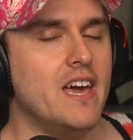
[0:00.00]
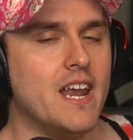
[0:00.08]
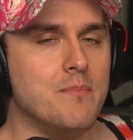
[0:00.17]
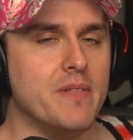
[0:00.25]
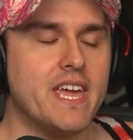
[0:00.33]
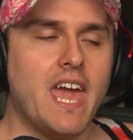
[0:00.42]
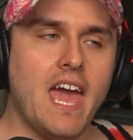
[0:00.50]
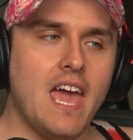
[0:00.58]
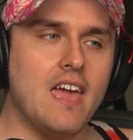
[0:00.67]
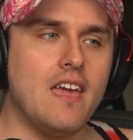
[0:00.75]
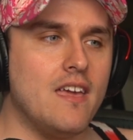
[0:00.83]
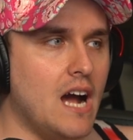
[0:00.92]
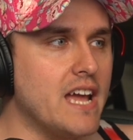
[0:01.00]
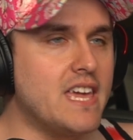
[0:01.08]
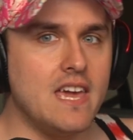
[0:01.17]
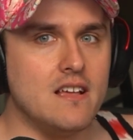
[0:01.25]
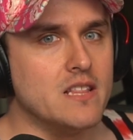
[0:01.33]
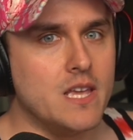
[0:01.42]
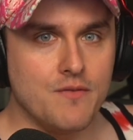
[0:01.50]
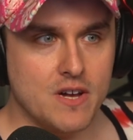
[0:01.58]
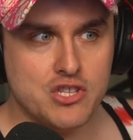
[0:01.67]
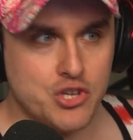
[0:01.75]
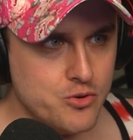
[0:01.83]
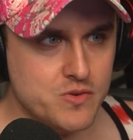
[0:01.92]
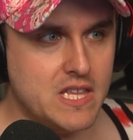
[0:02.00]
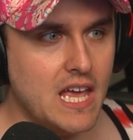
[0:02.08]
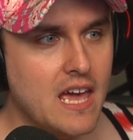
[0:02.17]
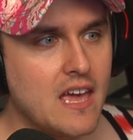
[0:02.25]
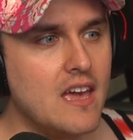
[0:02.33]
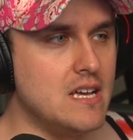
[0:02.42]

And I'm like, hey, I can't leave on Tuesday.